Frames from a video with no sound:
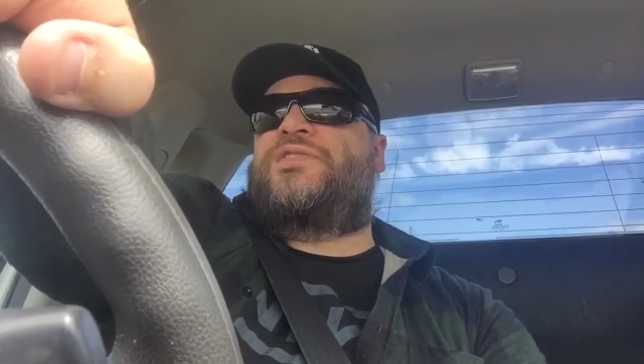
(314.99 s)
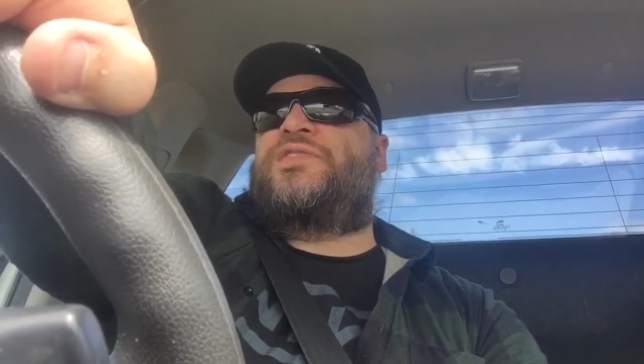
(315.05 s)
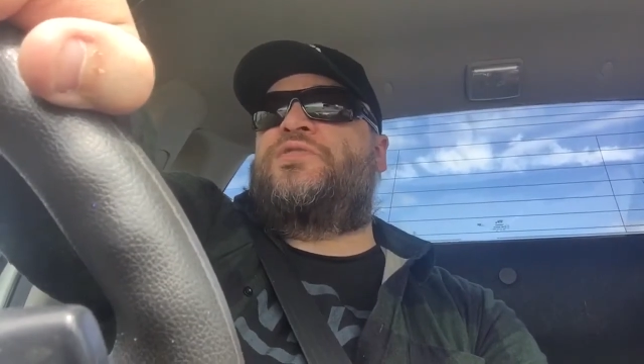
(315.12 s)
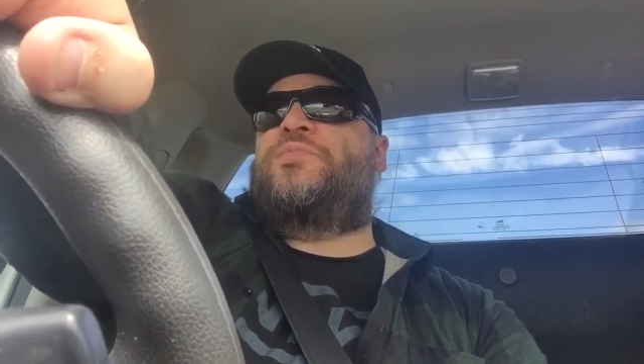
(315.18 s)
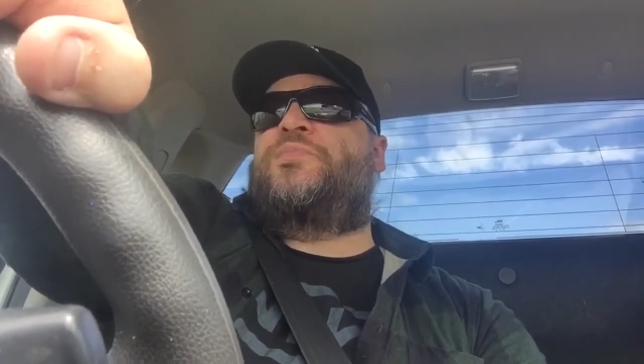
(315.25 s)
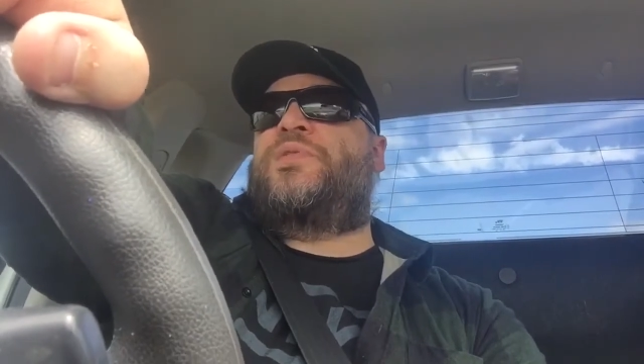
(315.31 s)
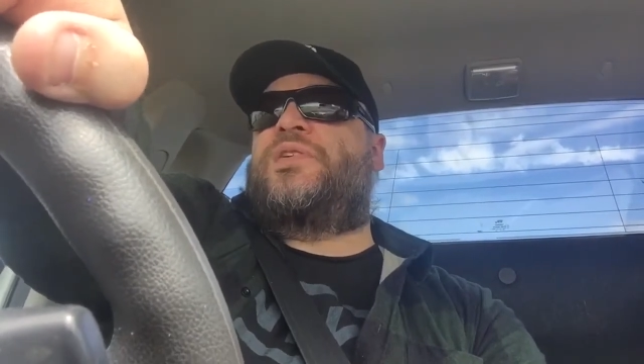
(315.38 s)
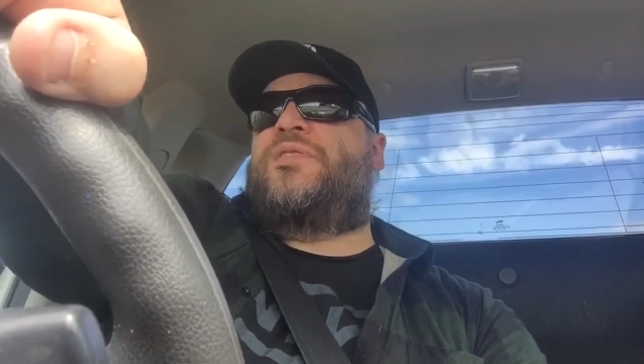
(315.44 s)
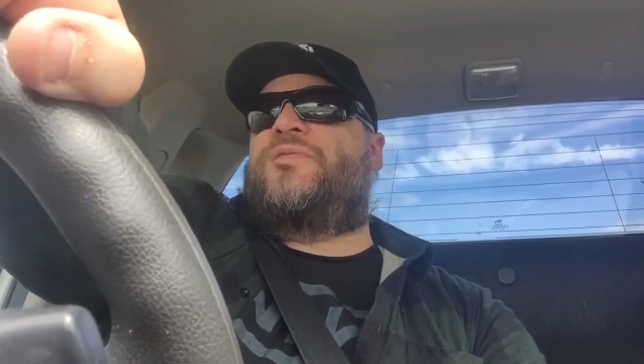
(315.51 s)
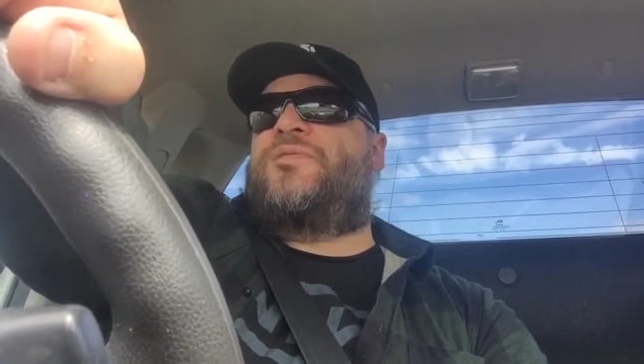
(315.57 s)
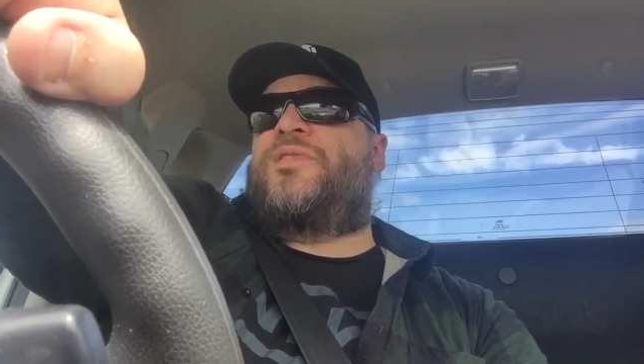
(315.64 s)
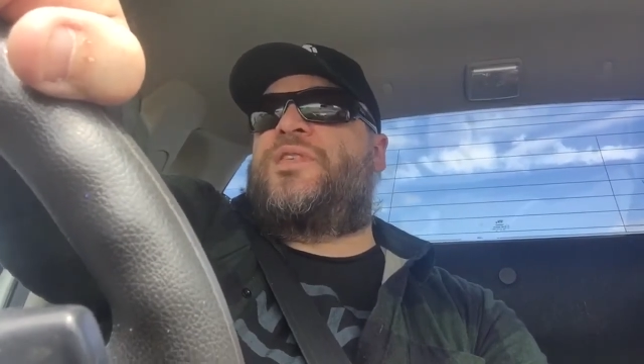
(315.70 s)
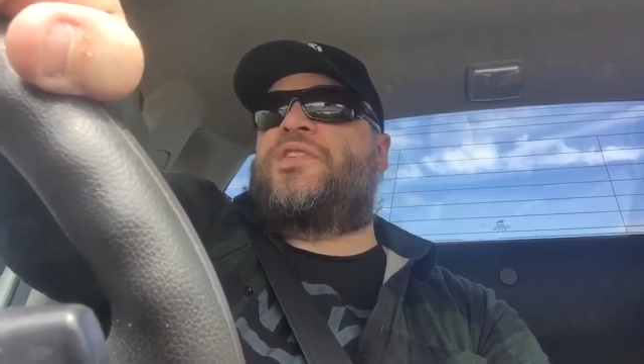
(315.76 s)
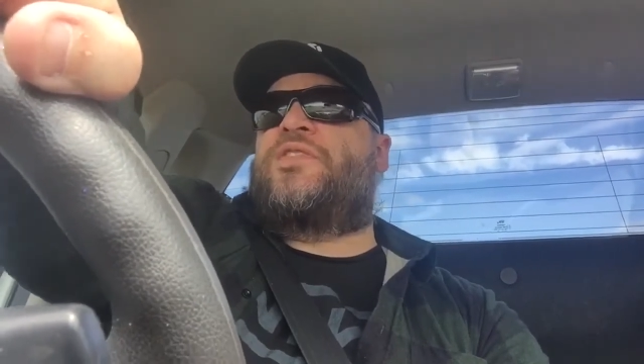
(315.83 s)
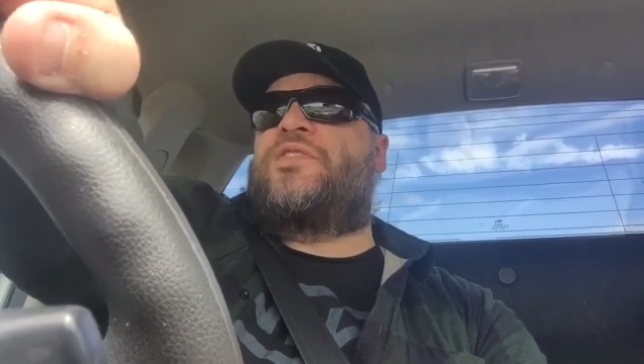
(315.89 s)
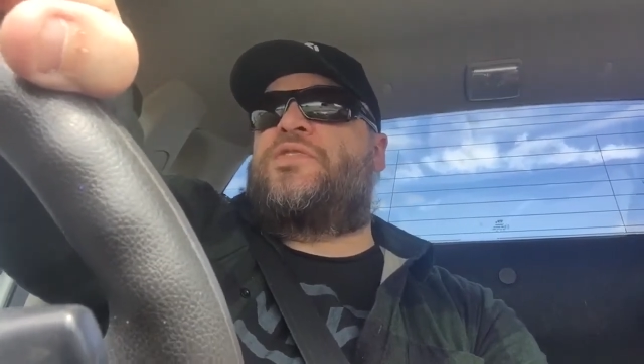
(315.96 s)
two-bit
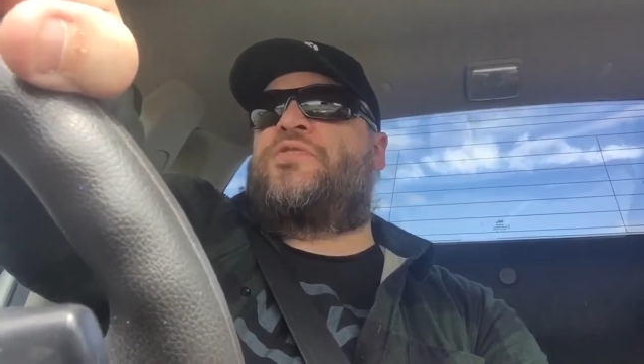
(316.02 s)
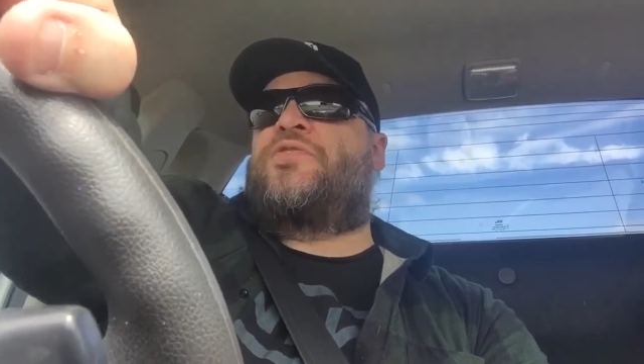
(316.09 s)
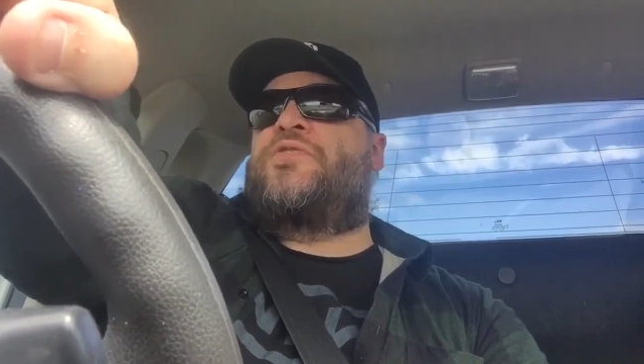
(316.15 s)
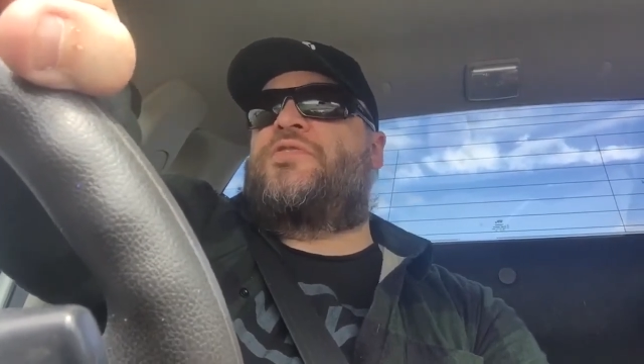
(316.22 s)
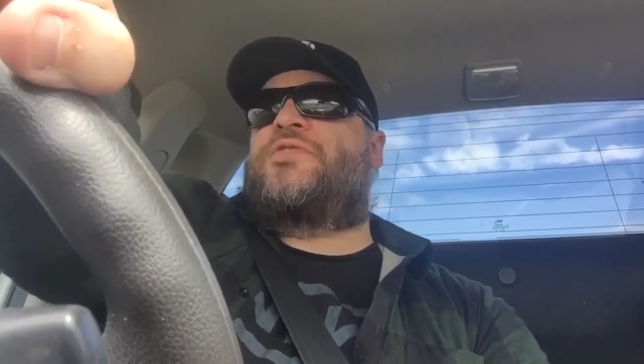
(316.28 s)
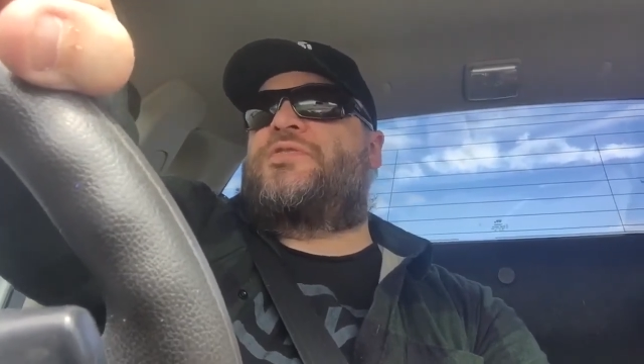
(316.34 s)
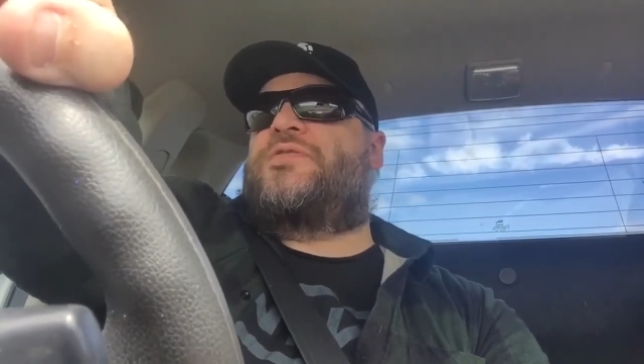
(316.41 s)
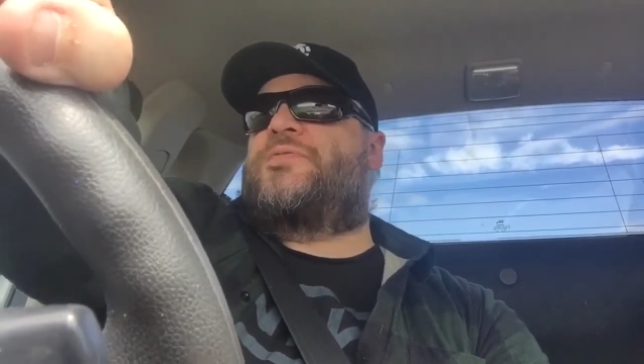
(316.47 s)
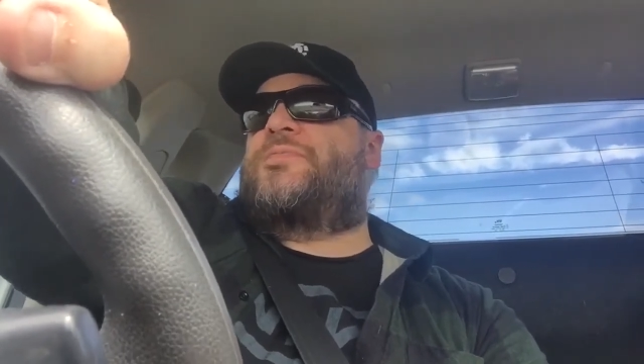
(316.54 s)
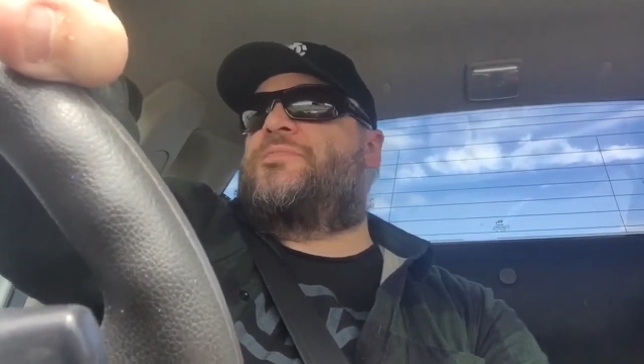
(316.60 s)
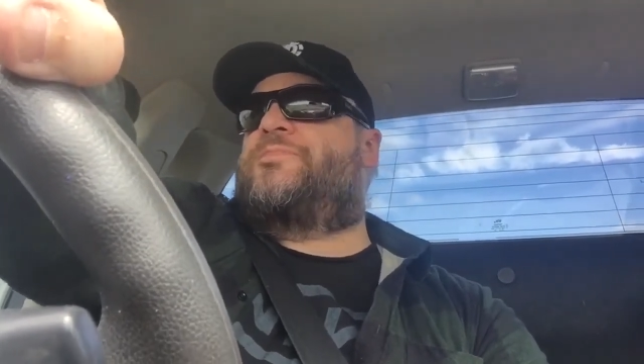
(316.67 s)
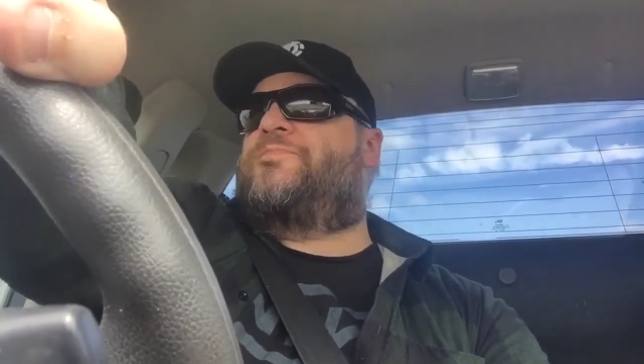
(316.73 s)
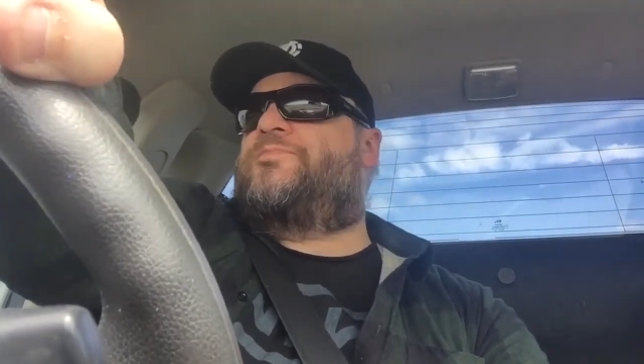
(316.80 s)
fucking crooks.